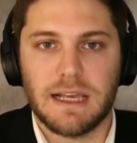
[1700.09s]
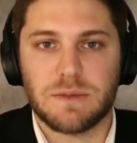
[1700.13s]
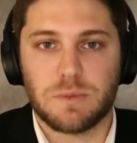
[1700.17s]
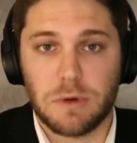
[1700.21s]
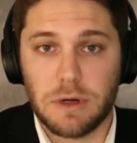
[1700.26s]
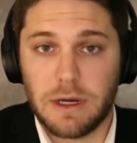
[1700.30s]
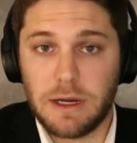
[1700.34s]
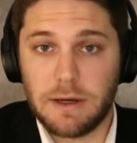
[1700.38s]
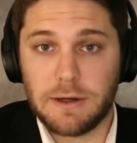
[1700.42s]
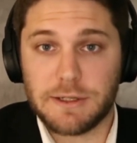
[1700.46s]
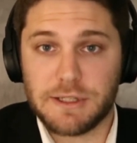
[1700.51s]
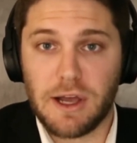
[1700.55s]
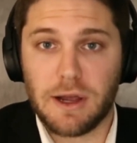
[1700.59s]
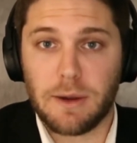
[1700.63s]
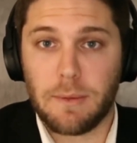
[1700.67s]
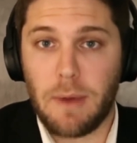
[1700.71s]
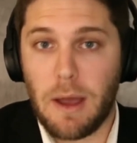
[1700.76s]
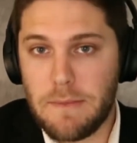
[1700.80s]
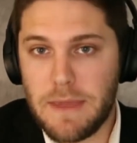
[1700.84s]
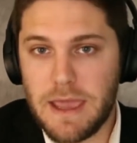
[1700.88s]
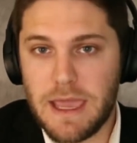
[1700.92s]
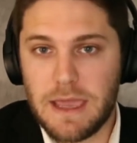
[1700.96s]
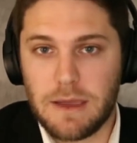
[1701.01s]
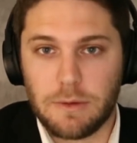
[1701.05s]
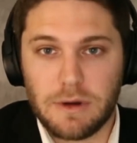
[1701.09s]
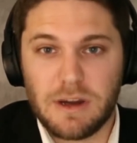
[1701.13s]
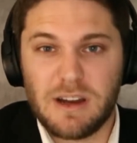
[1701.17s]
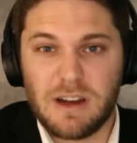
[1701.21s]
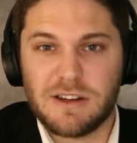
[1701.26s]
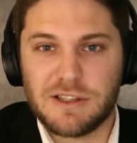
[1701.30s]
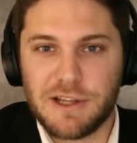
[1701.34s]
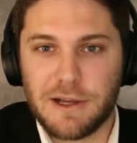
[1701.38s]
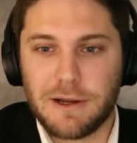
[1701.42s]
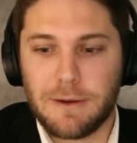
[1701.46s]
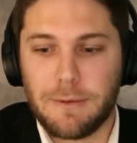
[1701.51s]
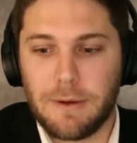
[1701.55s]
We're here to talk about me. We're here to
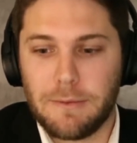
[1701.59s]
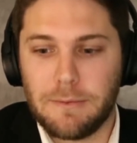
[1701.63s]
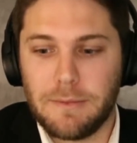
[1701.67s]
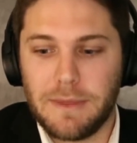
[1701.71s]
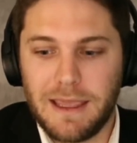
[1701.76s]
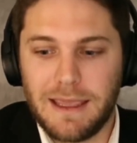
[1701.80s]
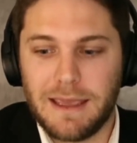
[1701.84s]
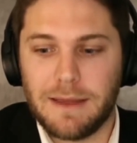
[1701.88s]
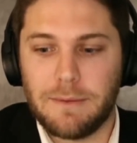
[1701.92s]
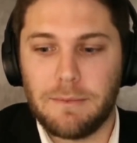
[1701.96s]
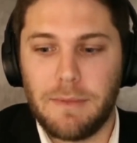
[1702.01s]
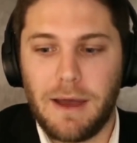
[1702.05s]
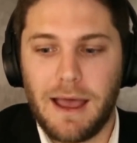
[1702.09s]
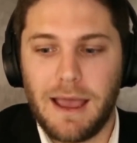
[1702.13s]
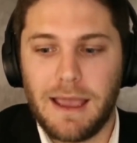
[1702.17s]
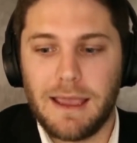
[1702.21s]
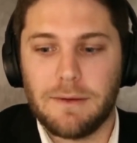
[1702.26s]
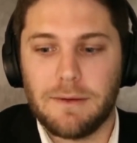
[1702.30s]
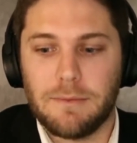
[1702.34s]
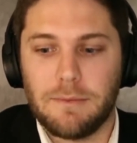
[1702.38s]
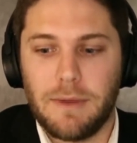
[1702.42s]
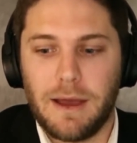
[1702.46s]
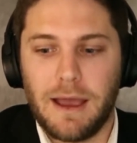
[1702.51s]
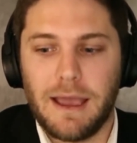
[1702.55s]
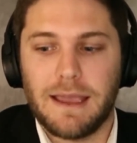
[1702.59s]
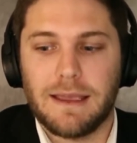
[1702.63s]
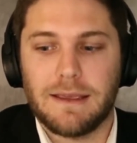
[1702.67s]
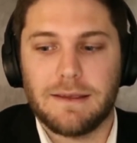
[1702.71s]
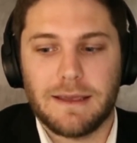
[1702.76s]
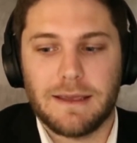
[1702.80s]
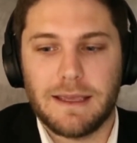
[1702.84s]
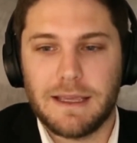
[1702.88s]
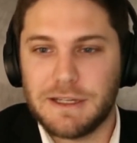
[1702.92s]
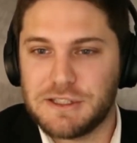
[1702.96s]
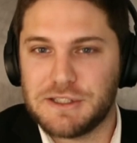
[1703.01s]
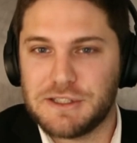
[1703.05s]
talk about me and my
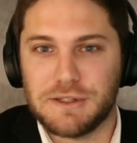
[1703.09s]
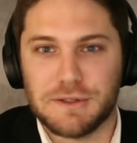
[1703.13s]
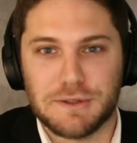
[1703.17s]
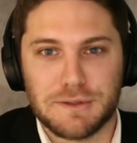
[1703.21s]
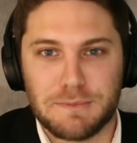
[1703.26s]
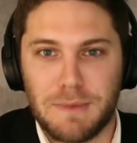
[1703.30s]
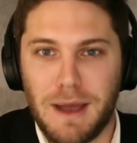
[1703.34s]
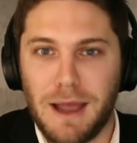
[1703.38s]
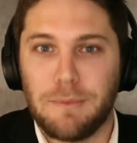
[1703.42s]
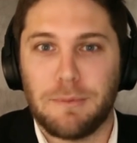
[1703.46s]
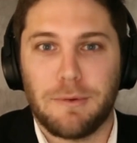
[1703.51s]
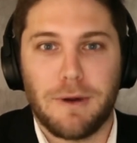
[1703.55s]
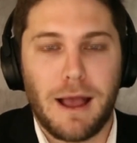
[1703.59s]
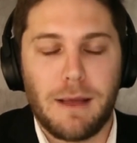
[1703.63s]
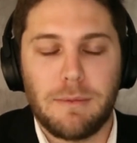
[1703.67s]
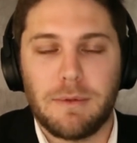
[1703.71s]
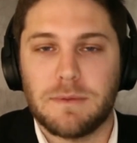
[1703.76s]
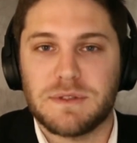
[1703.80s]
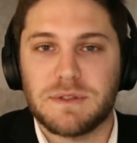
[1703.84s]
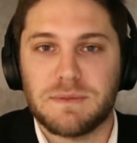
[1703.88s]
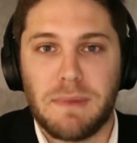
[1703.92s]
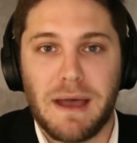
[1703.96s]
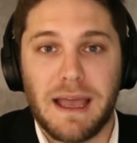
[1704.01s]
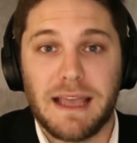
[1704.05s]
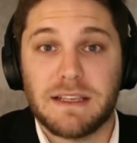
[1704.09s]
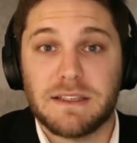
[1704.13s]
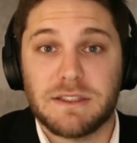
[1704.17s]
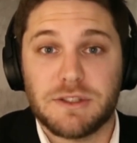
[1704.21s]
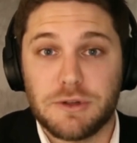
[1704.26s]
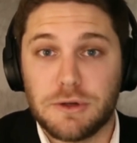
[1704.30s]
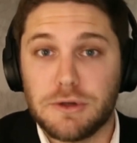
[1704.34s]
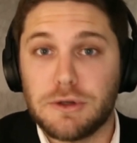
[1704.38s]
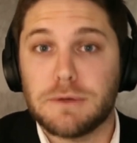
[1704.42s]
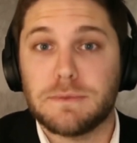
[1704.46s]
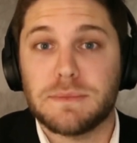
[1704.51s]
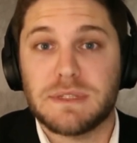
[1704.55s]
issues, my problems, my
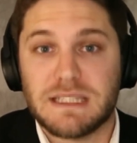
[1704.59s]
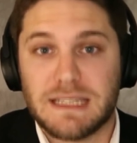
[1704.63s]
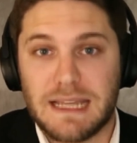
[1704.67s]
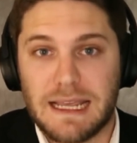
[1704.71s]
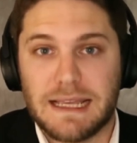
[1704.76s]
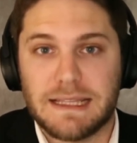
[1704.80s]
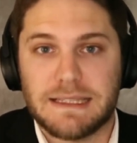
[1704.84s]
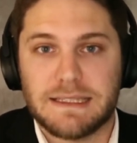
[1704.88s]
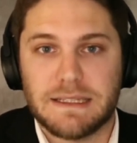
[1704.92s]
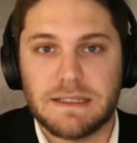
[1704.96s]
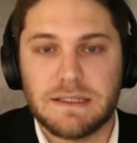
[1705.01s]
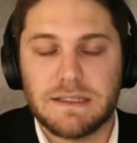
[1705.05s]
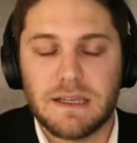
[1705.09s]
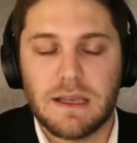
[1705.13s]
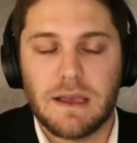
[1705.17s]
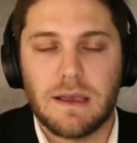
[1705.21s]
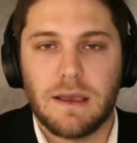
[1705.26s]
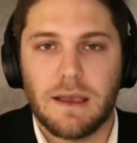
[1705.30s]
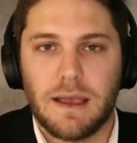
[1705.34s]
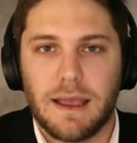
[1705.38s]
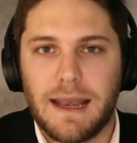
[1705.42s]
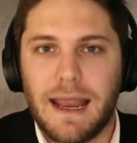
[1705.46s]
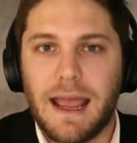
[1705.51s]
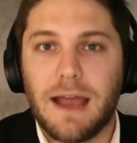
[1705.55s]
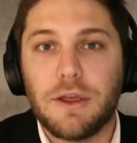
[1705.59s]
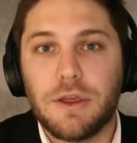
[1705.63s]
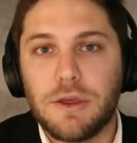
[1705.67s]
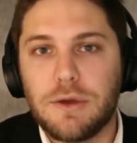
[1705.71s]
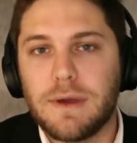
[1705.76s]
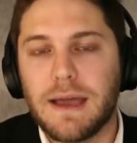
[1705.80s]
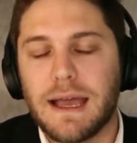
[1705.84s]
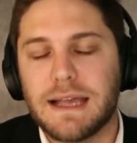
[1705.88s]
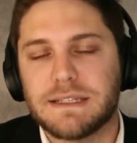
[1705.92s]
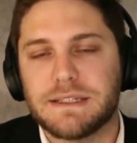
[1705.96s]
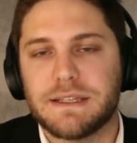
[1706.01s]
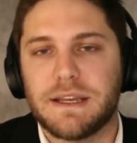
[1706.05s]
circumstances, and how you
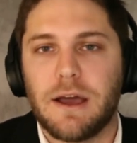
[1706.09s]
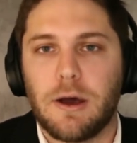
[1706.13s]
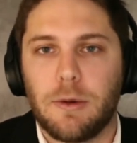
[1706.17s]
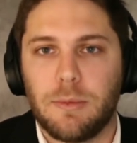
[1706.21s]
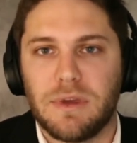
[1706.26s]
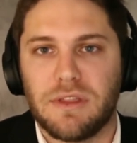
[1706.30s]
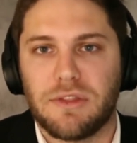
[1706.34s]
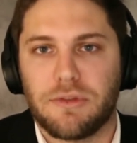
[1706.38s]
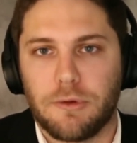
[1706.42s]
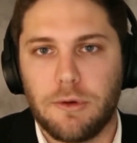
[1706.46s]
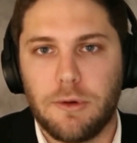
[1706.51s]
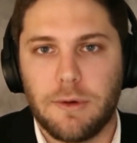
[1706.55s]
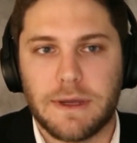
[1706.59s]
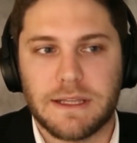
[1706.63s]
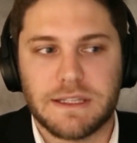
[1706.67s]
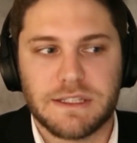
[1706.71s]
guys can help me through it.